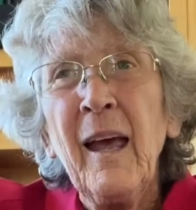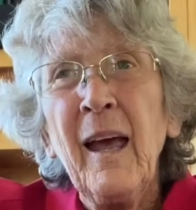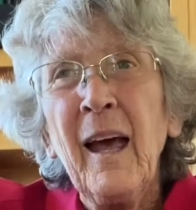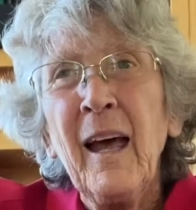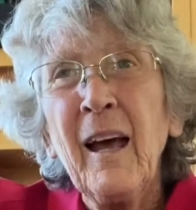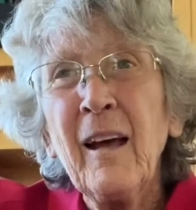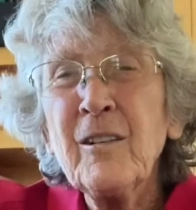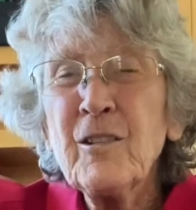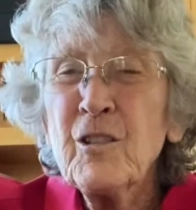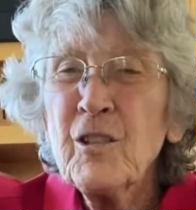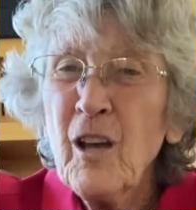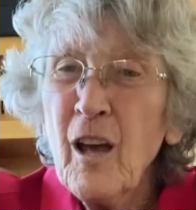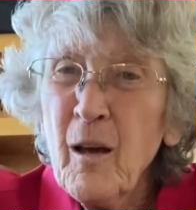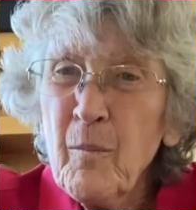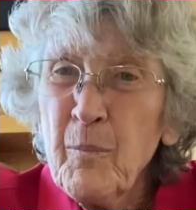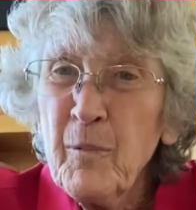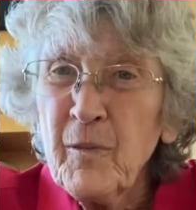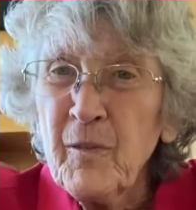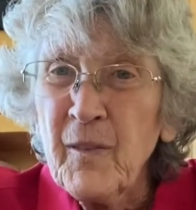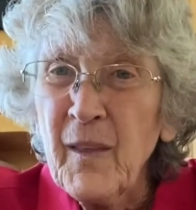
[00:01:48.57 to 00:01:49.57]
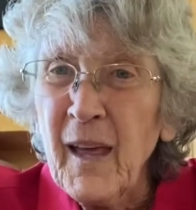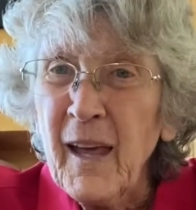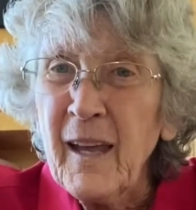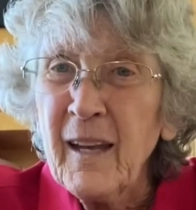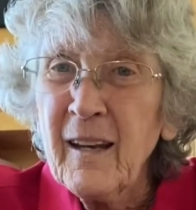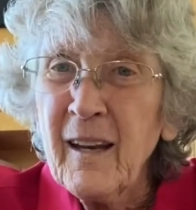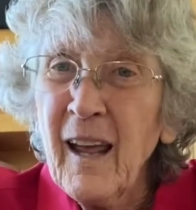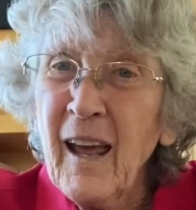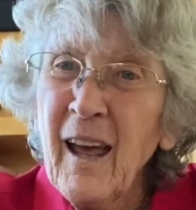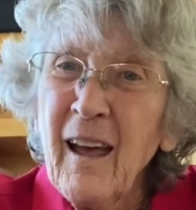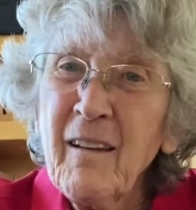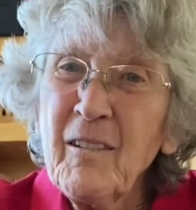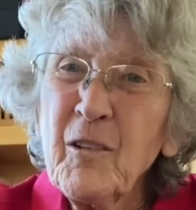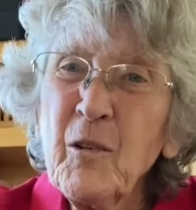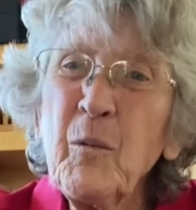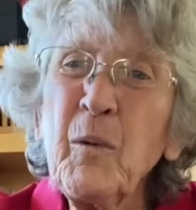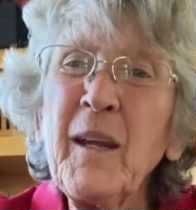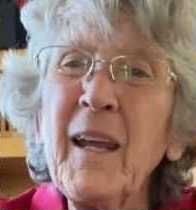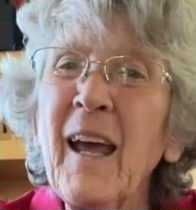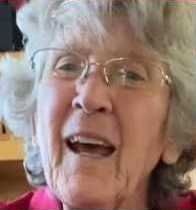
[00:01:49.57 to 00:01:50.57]
On top of that, how do
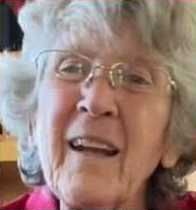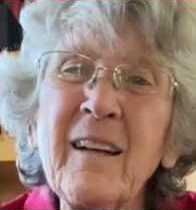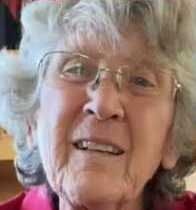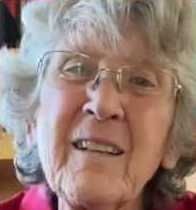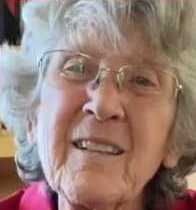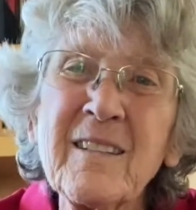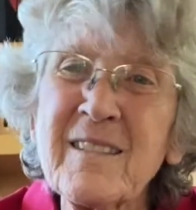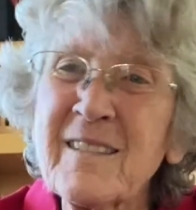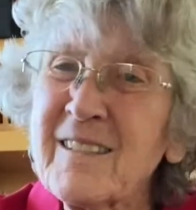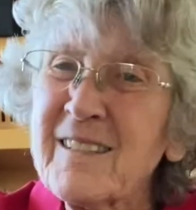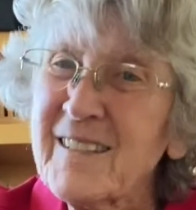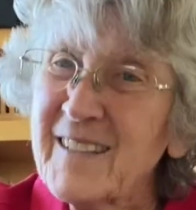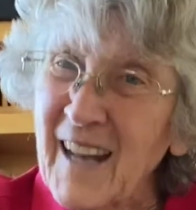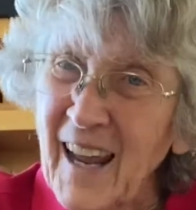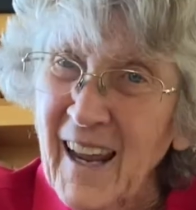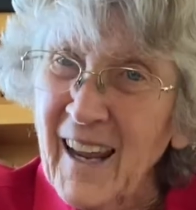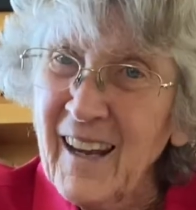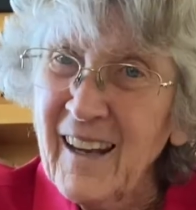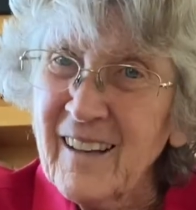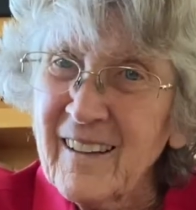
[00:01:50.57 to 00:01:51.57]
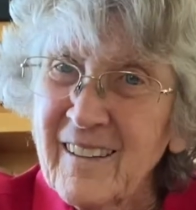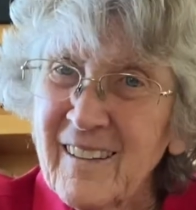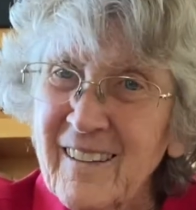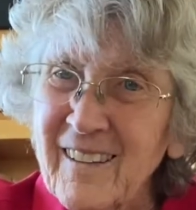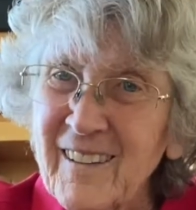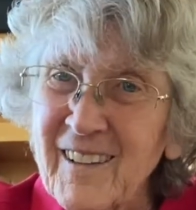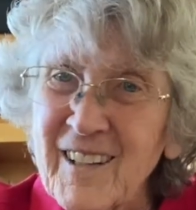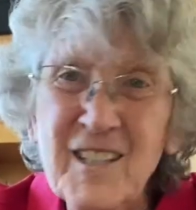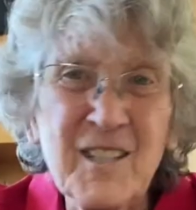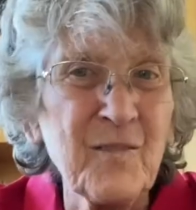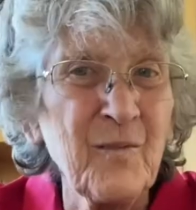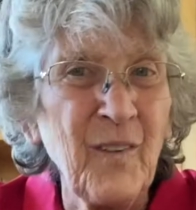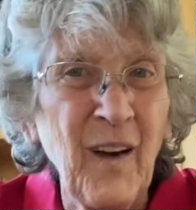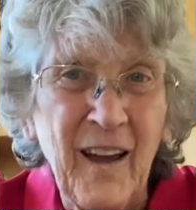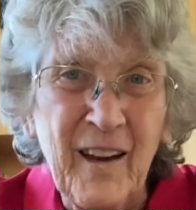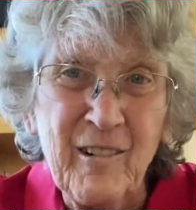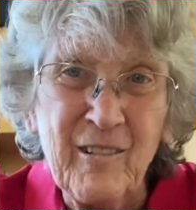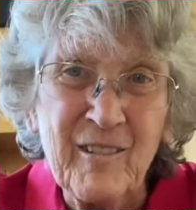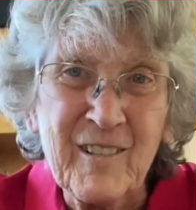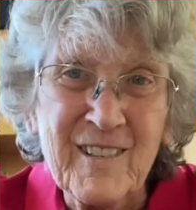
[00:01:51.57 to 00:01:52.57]
we understand this
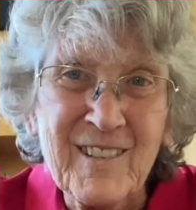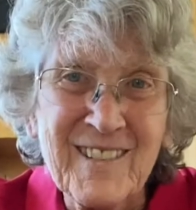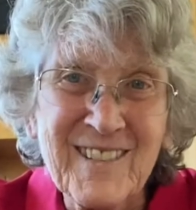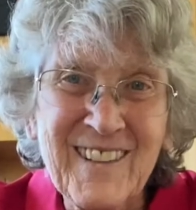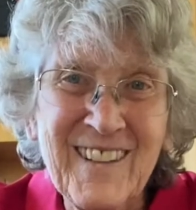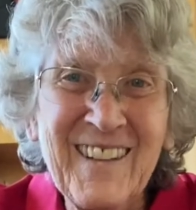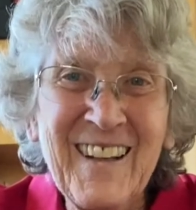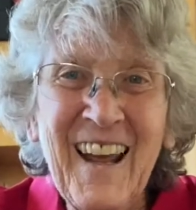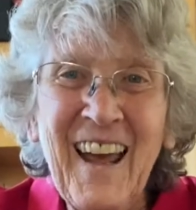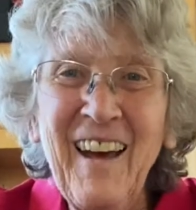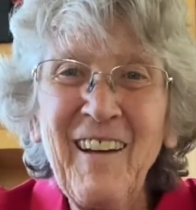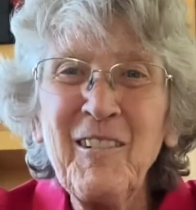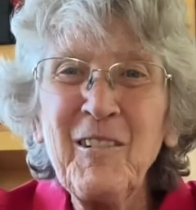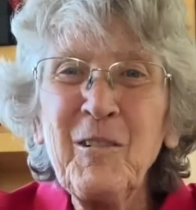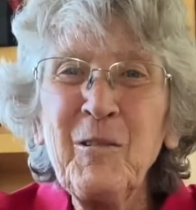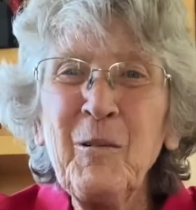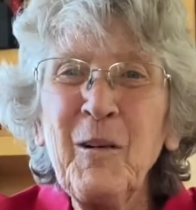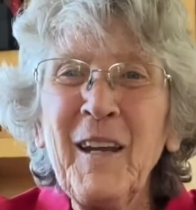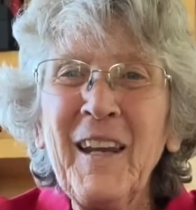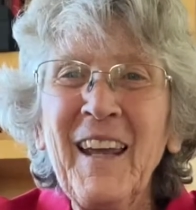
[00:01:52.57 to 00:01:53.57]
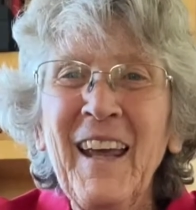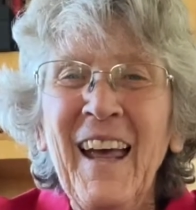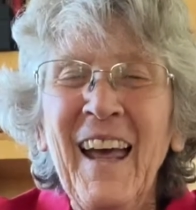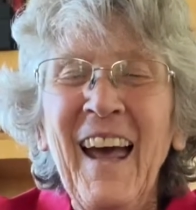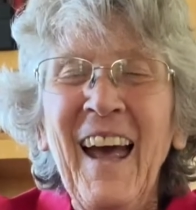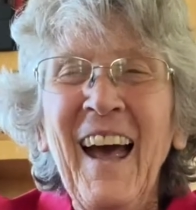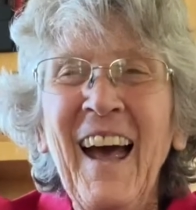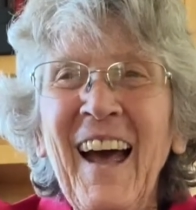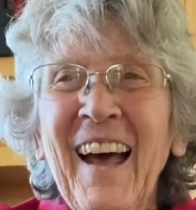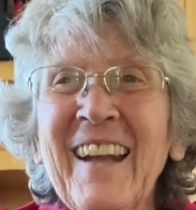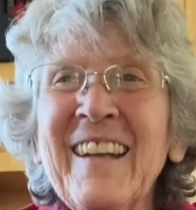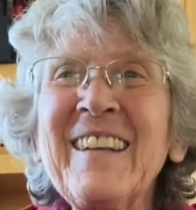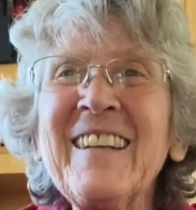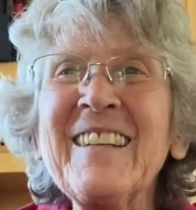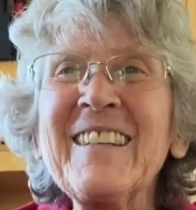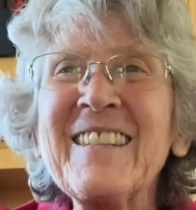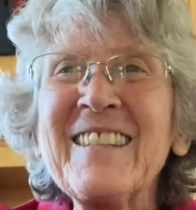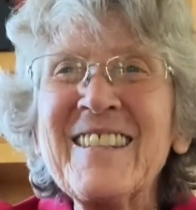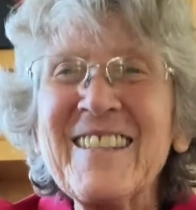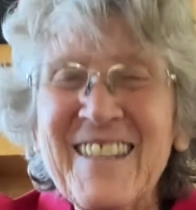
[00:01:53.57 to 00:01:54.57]
virus, and how do we
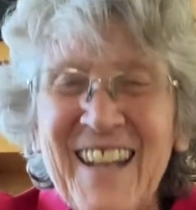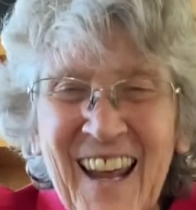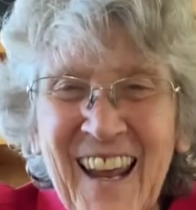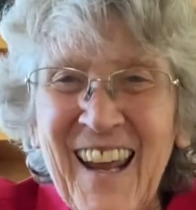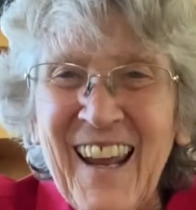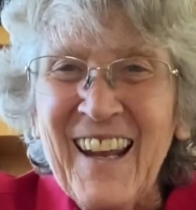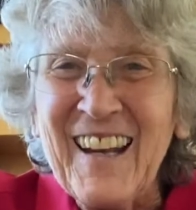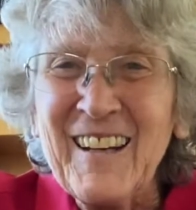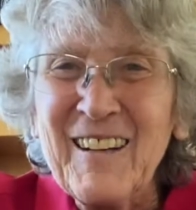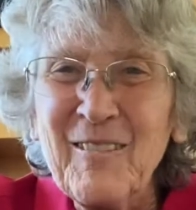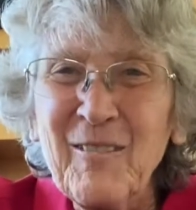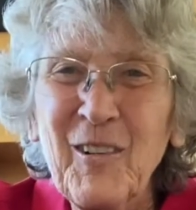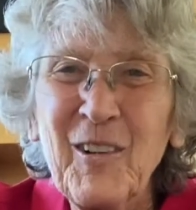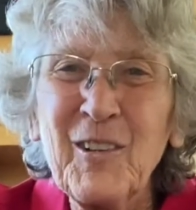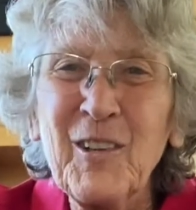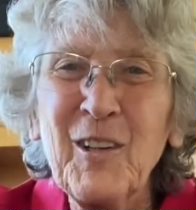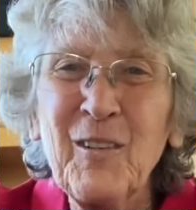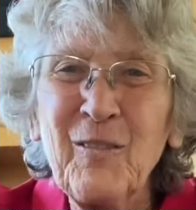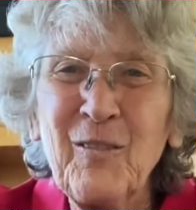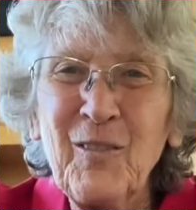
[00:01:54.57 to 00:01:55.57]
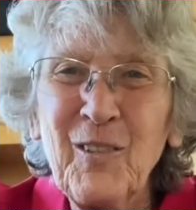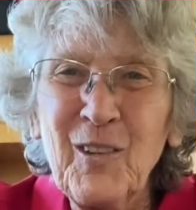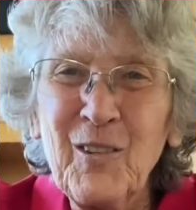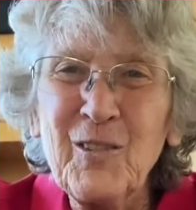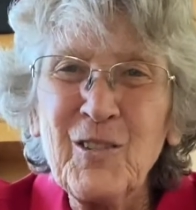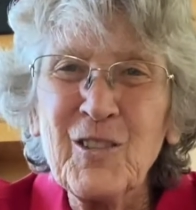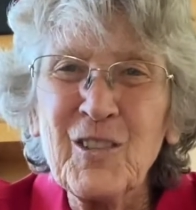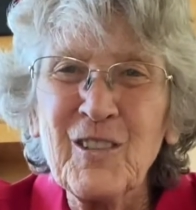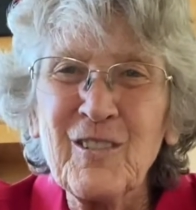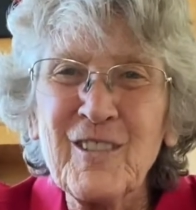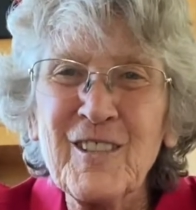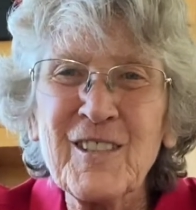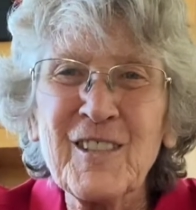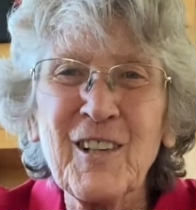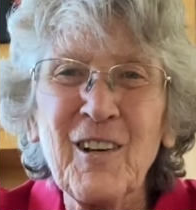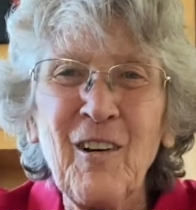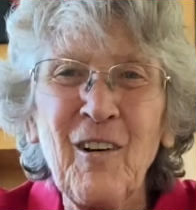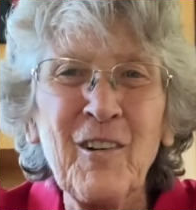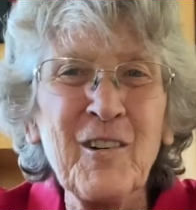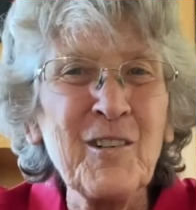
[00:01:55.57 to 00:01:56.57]
understand what the future is
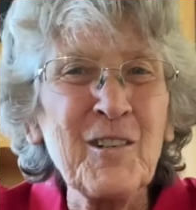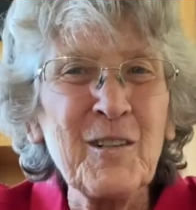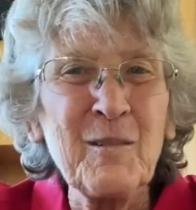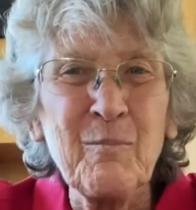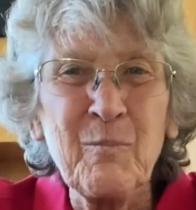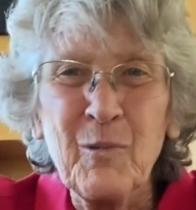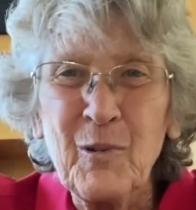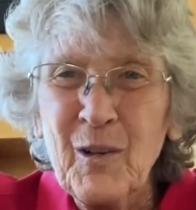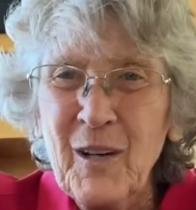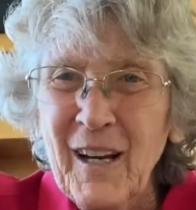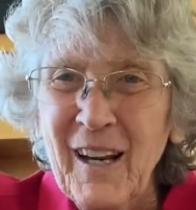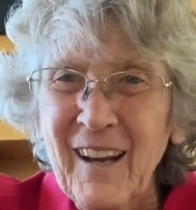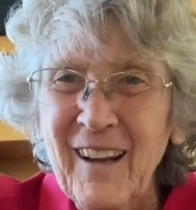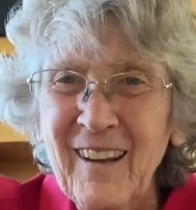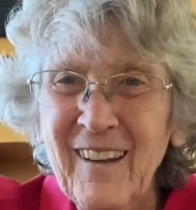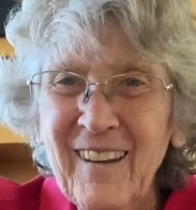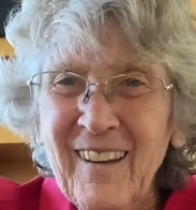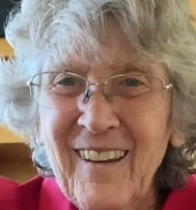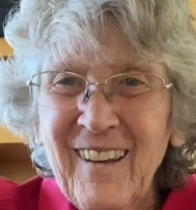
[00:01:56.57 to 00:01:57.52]
going to bring?